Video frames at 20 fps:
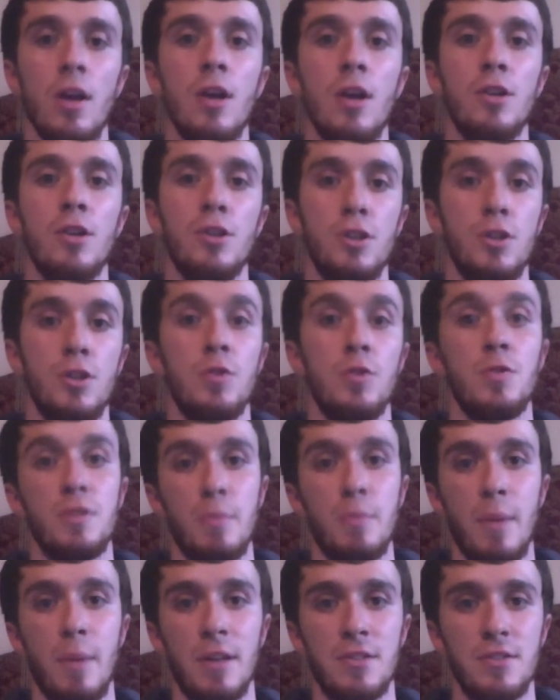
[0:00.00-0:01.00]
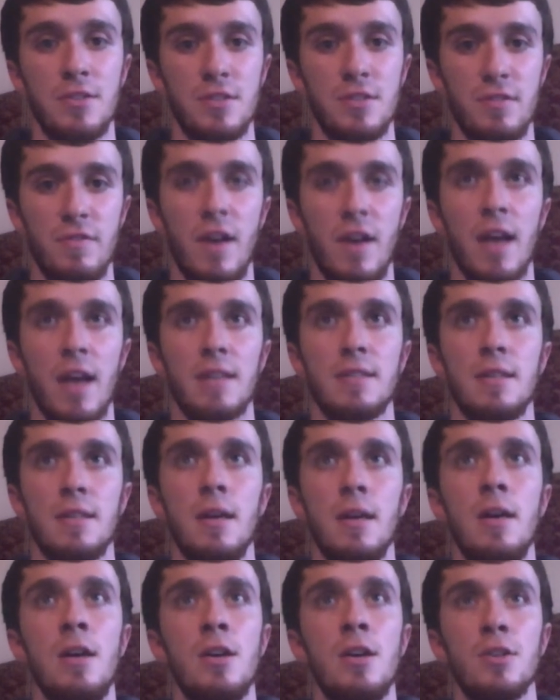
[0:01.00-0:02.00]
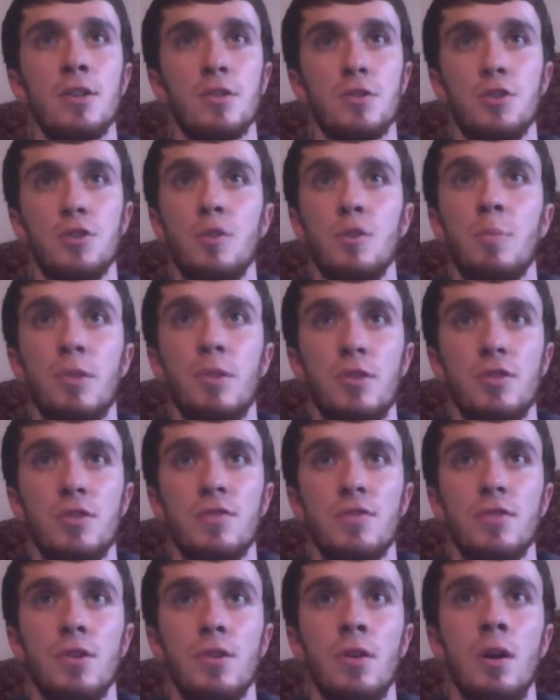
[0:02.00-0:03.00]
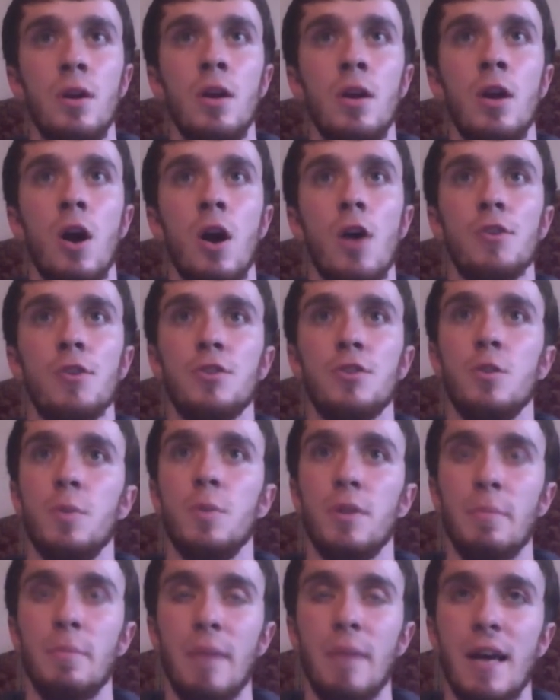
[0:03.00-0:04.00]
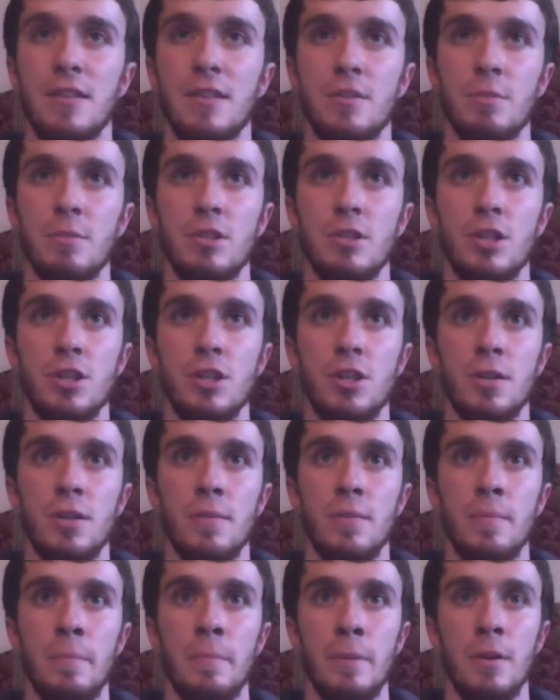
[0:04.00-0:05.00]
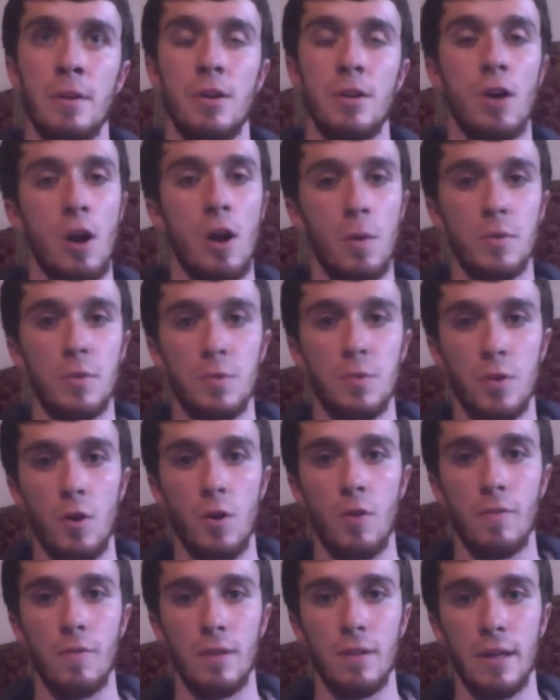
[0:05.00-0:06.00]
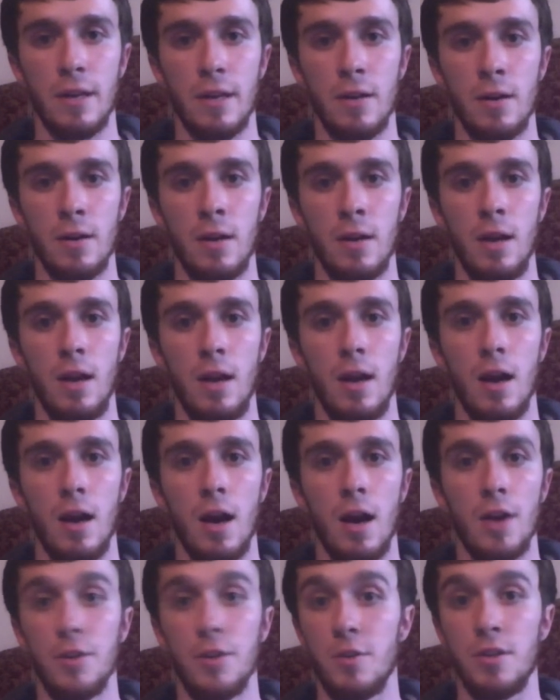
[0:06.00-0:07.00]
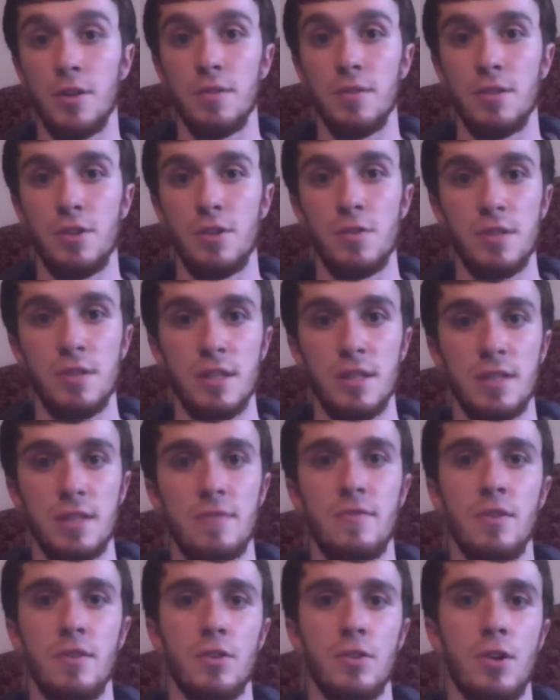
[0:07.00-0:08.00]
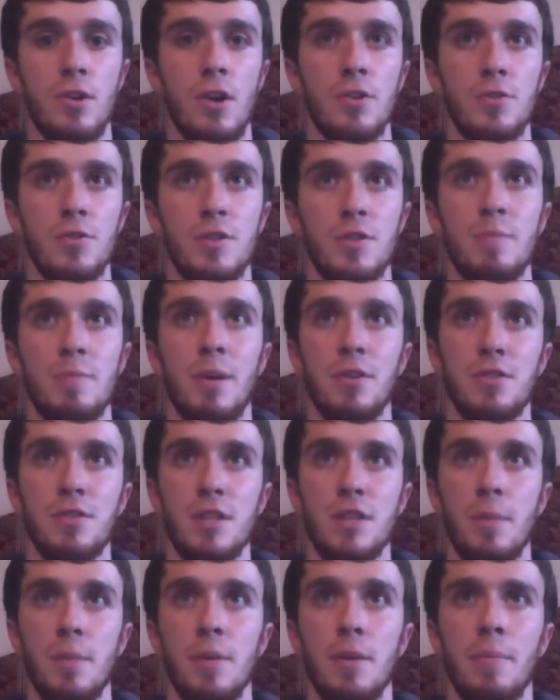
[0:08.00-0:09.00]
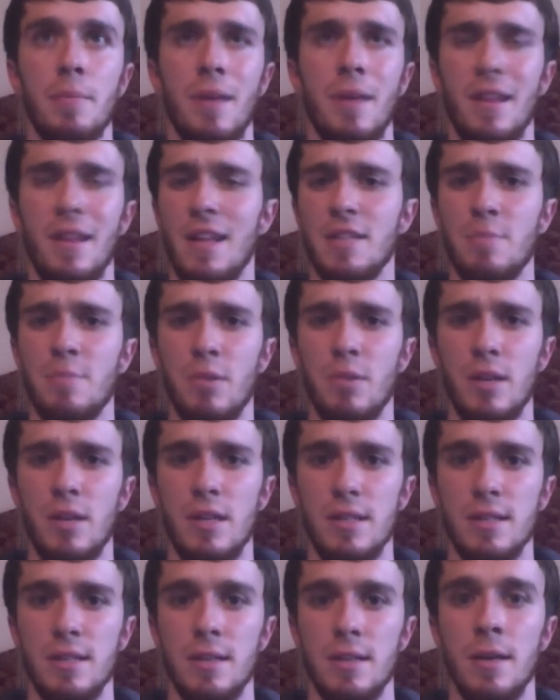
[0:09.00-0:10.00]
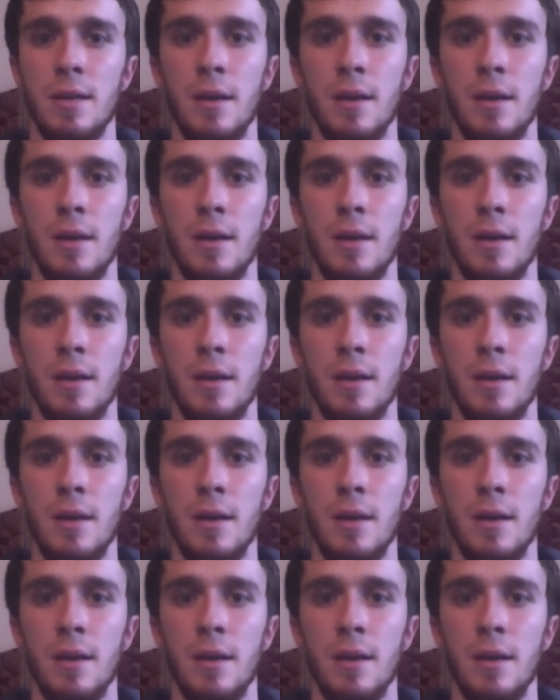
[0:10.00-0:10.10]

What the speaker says: to use the monster's effects. So super useful. Also with the Master Magician card, which we'll go over later, you can use this field card to special summon him, and that's pretty easy.